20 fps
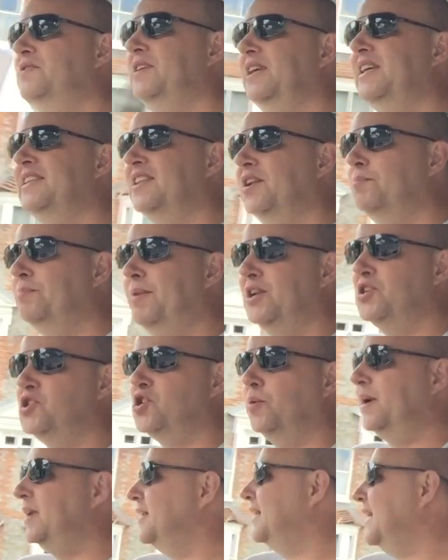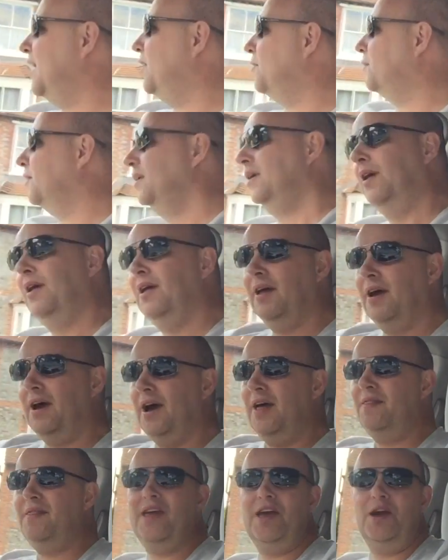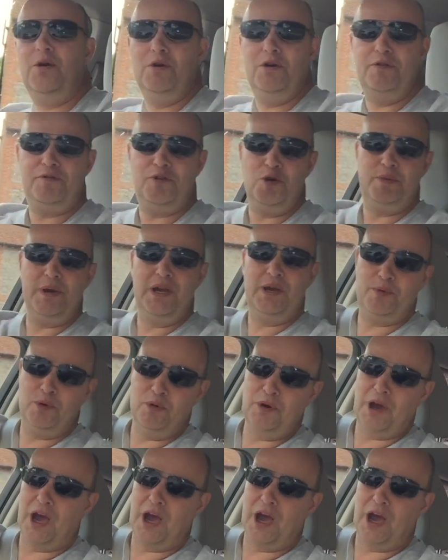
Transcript: of diesel and petrol went down. And there were a few people